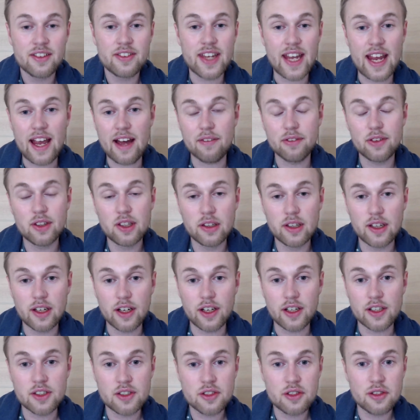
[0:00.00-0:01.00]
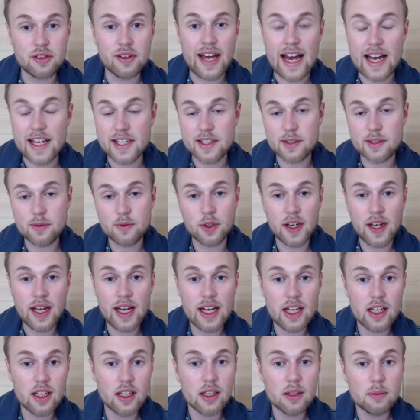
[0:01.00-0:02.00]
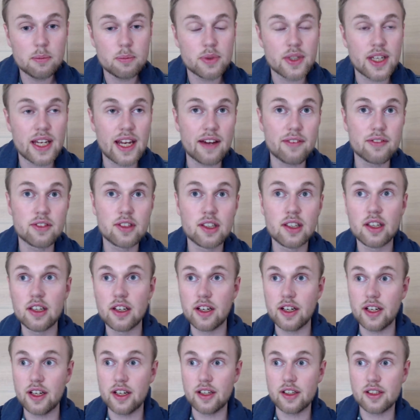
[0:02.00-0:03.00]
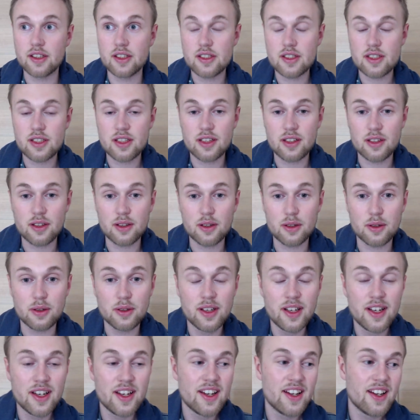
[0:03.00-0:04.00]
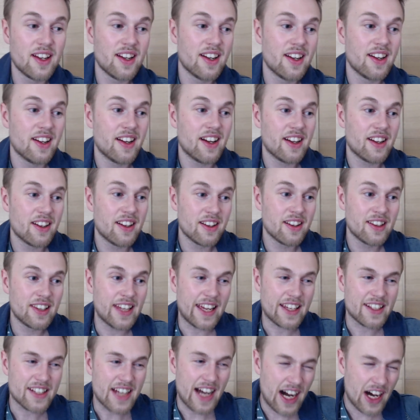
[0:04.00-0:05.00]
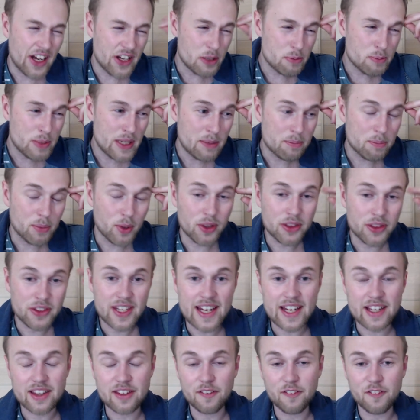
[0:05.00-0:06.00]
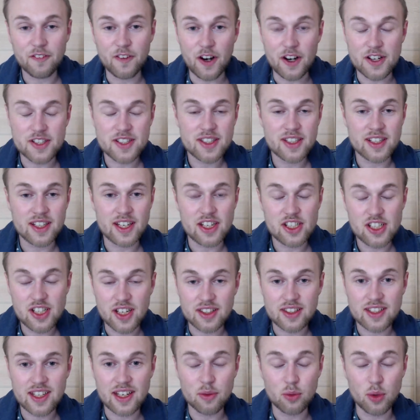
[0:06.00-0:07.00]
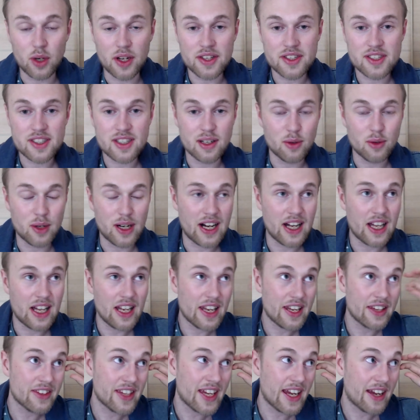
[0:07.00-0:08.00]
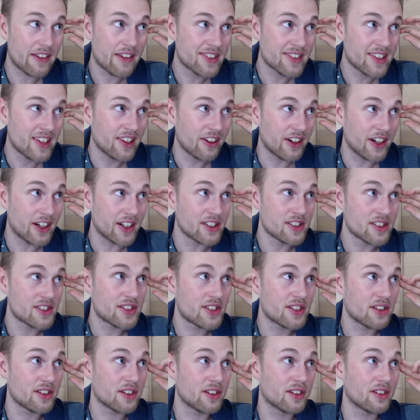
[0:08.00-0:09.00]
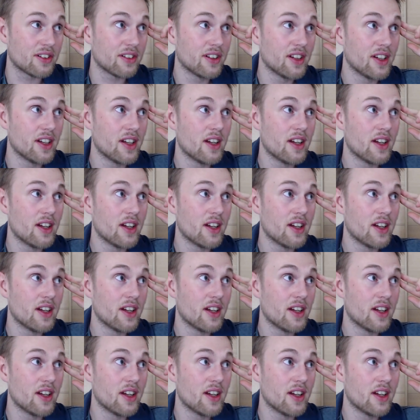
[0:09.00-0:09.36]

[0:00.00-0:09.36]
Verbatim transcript: they have to learn to ask for help they have to learn to let other people take the first initiative once in a while and they have to learn to